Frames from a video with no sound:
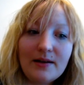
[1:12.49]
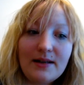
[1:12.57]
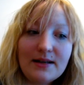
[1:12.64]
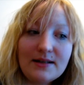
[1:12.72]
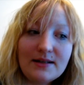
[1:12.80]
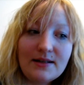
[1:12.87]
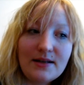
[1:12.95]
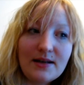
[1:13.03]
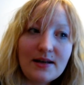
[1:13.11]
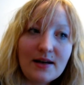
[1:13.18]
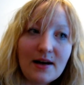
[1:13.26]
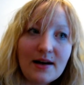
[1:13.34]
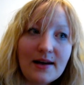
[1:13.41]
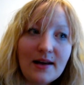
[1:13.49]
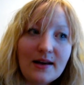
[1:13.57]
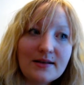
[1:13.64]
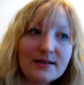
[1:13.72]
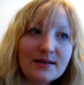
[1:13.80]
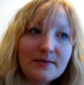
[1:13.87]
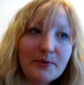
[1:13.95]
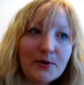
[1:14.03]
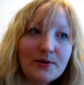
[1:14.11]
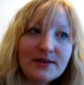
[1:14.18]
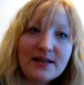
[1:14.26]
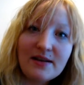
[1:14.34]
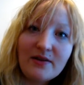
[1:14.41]
Yesterday I had lost
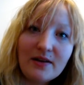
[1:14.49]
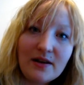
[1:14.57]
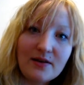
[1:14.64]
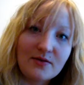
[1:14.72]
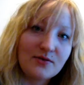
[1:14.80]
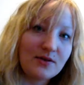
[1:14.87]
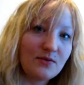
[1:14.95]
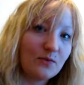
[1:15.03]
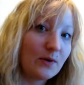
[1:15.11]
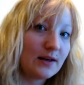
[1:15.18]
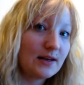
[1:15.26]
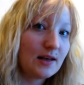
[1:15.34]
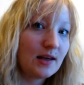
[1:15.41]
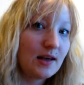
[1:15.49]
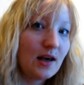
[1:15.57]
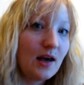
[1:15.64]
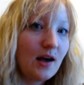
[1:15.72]
0.7 kilos in one day.